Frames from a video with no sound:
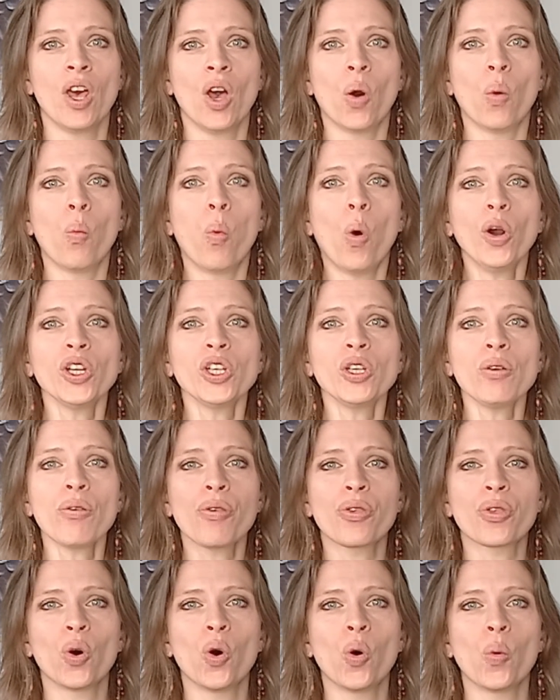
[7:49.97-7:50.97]
what you
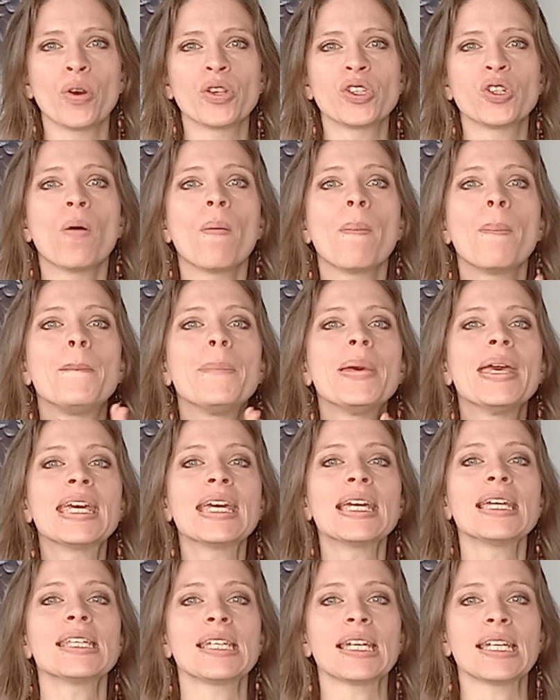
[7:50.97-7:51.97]
thought was your
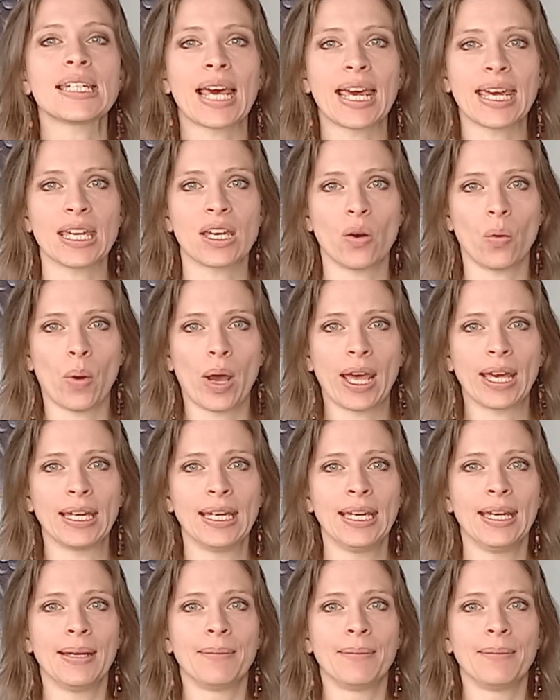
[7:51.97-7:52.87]
biggest takeaway